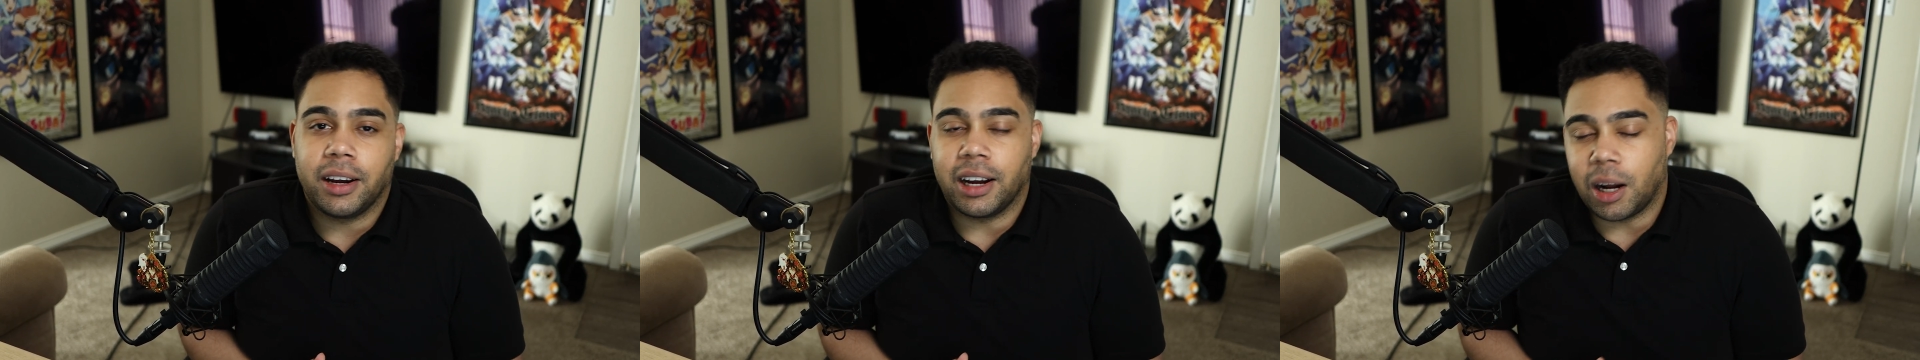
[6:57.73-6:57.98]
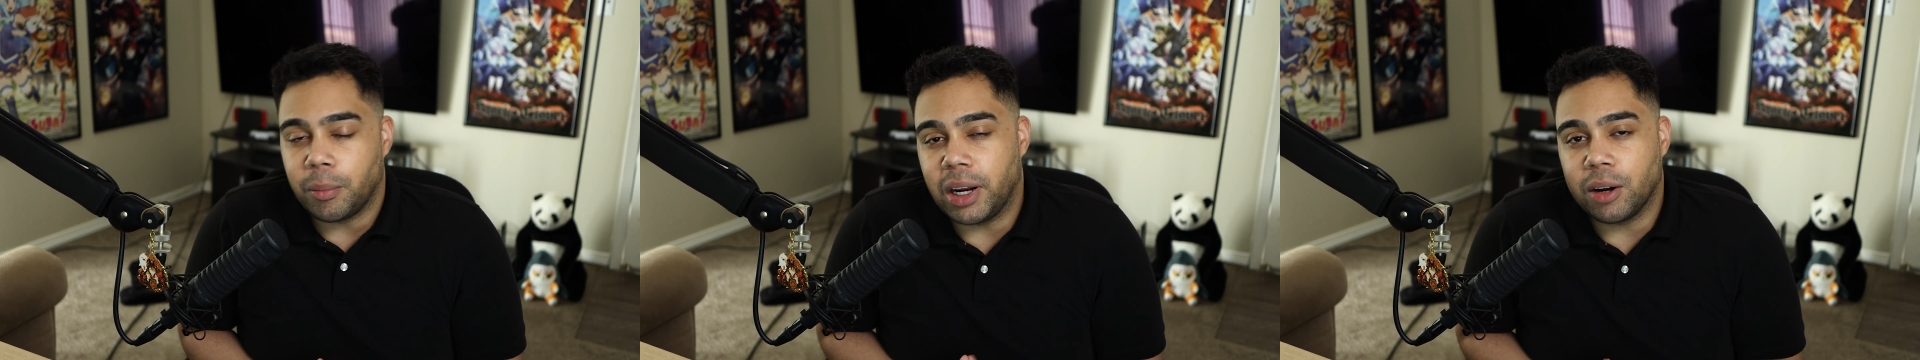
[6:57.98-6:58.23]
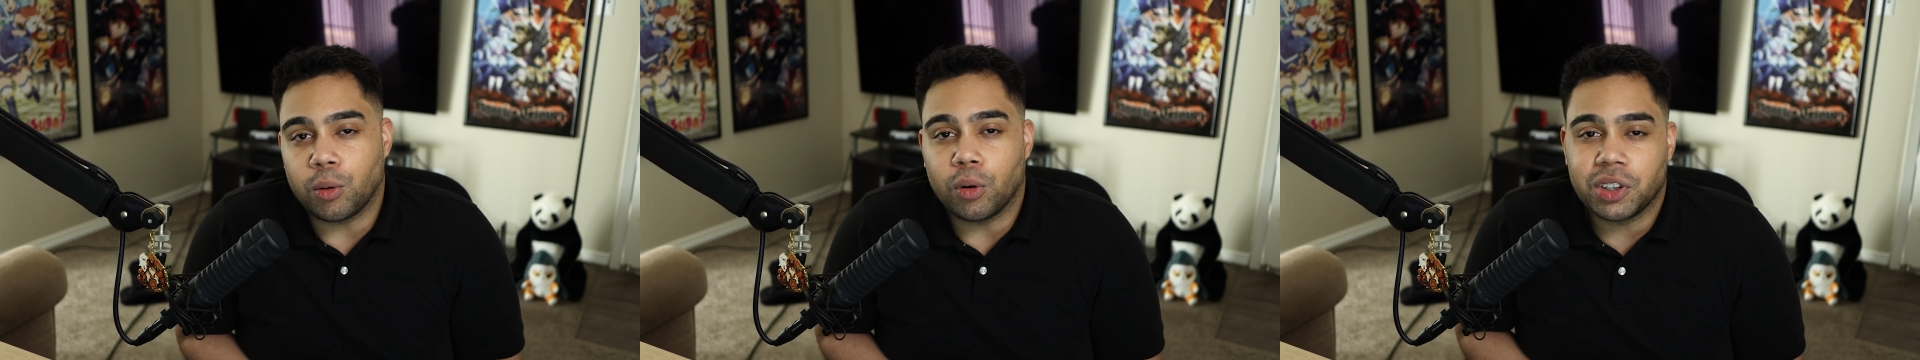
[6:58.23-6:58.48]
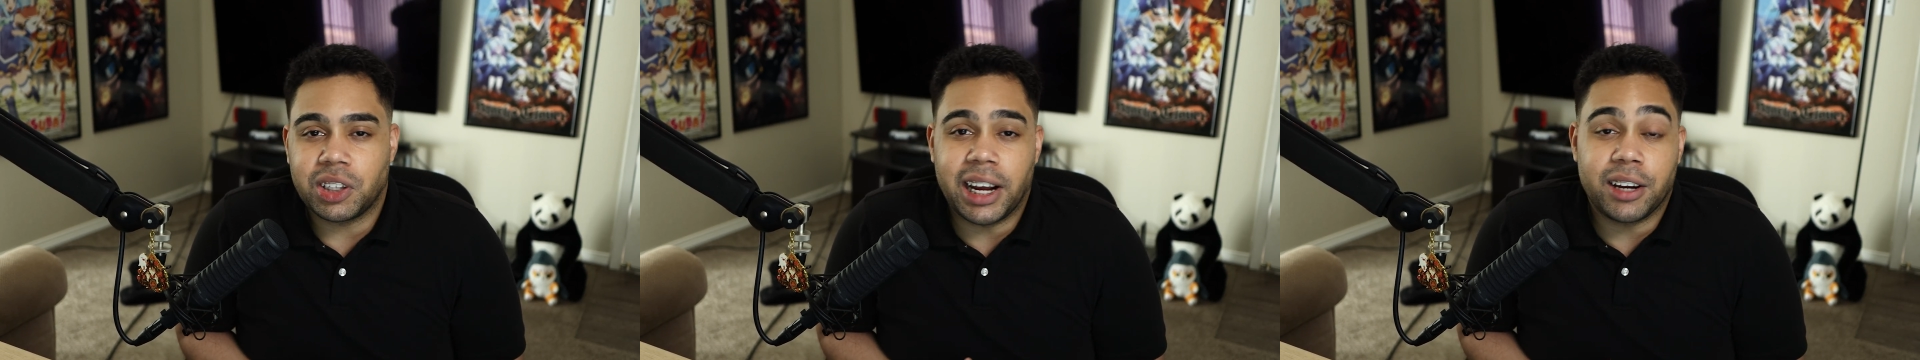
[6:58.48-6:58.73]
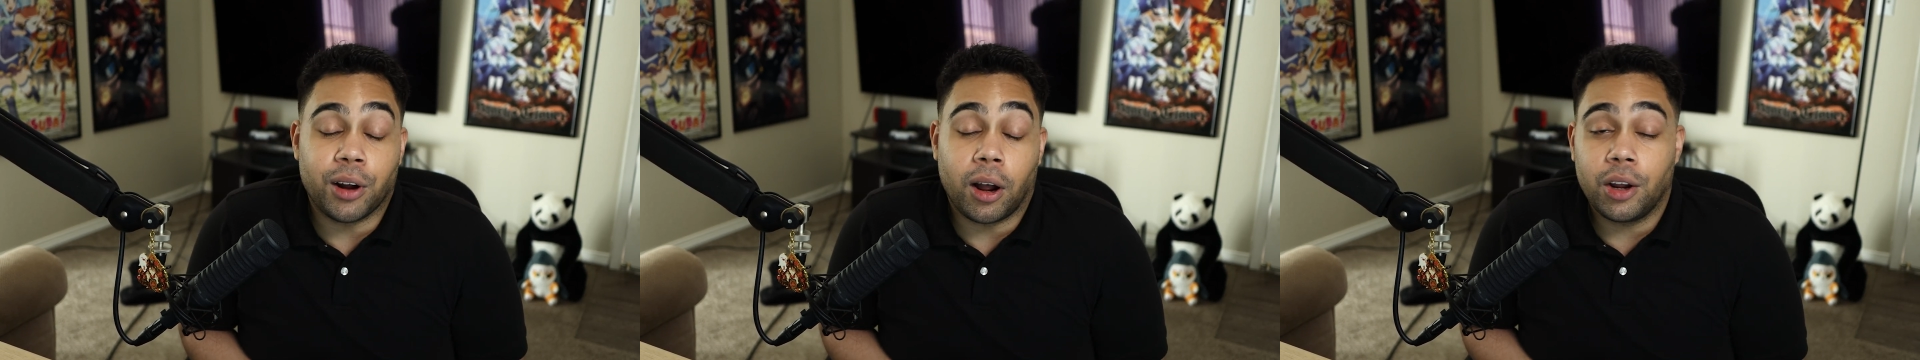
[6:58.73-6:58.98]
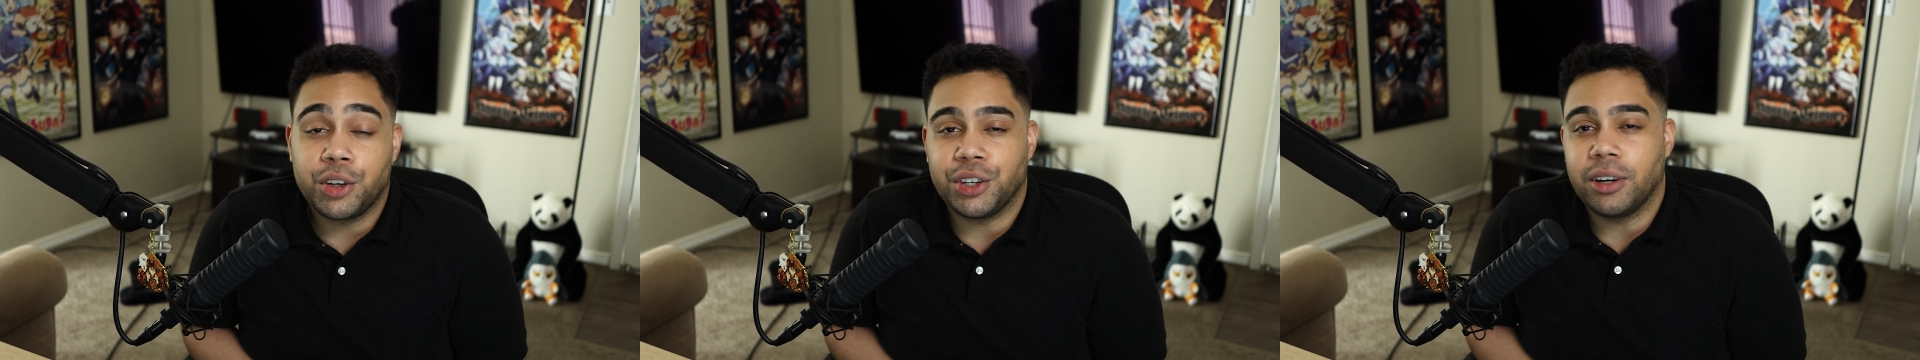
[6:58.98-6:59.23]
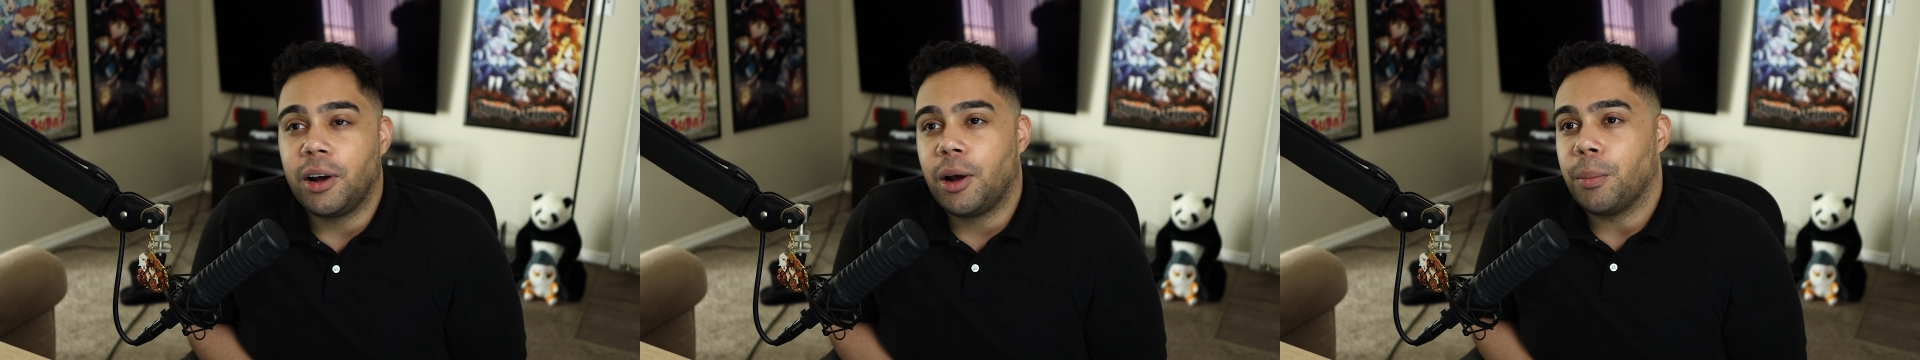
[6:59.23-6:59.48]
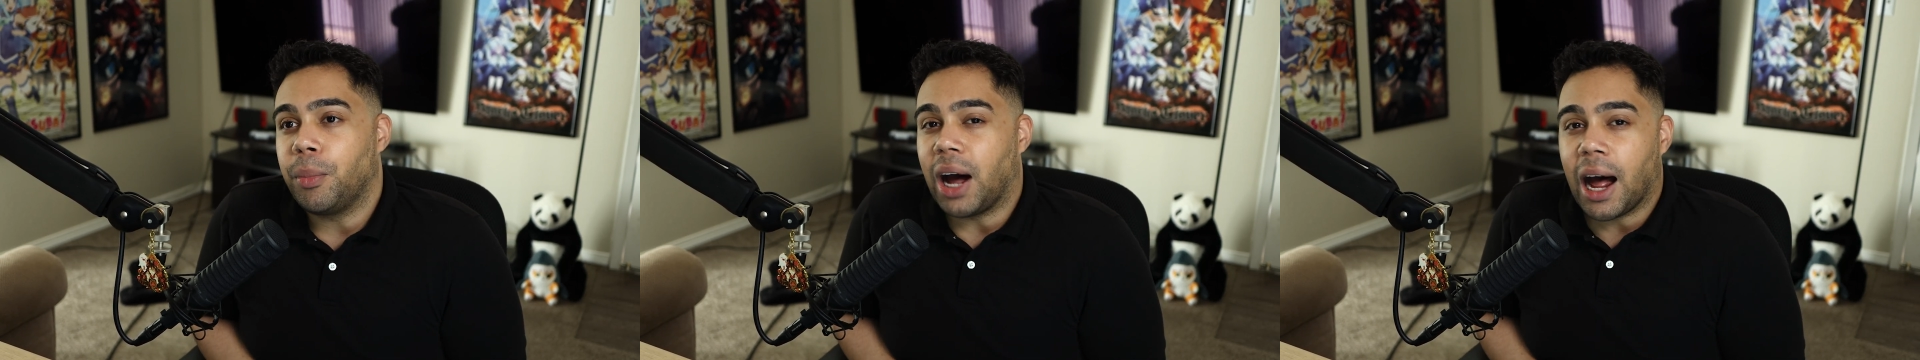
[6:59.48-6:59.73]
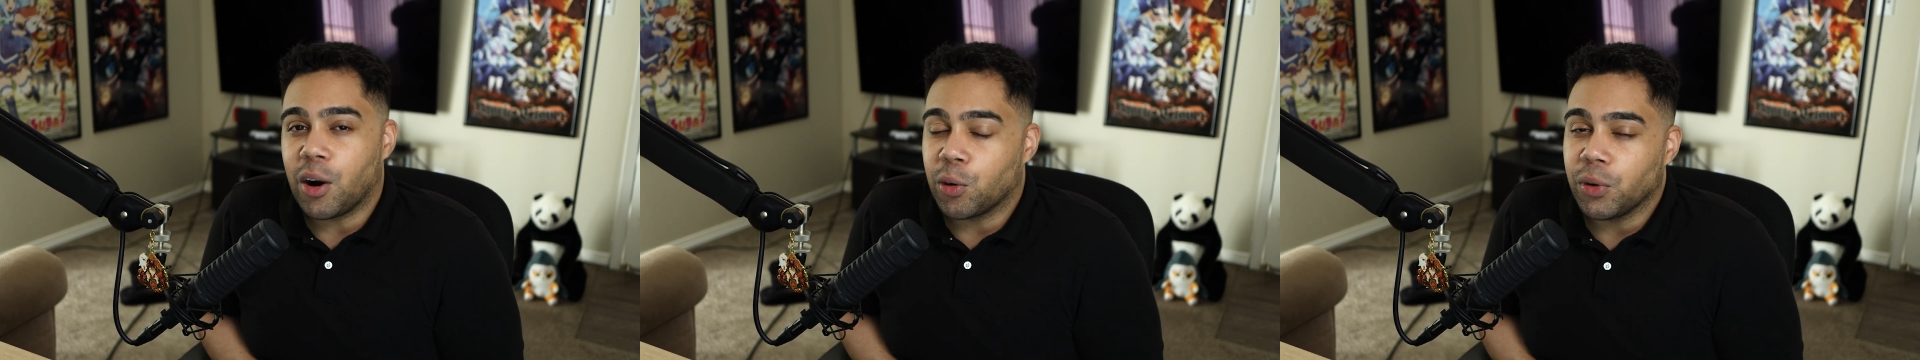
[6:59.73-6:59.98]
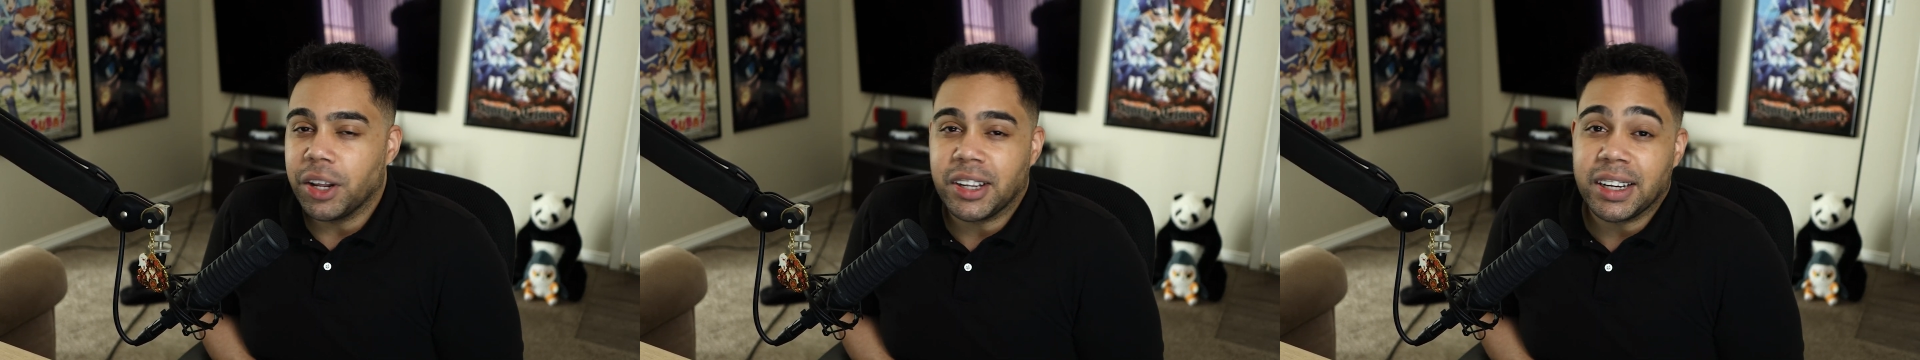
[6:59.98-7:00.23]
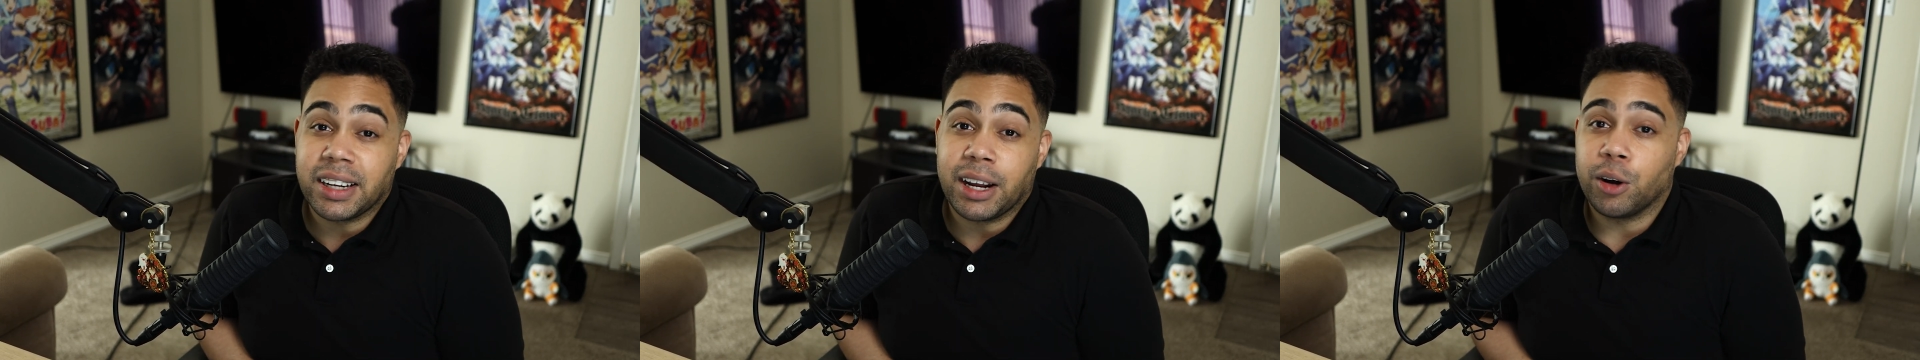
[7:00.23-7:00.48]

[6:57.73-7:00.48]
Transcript: And I mean, of course, they acknowledge it, but I don't really think they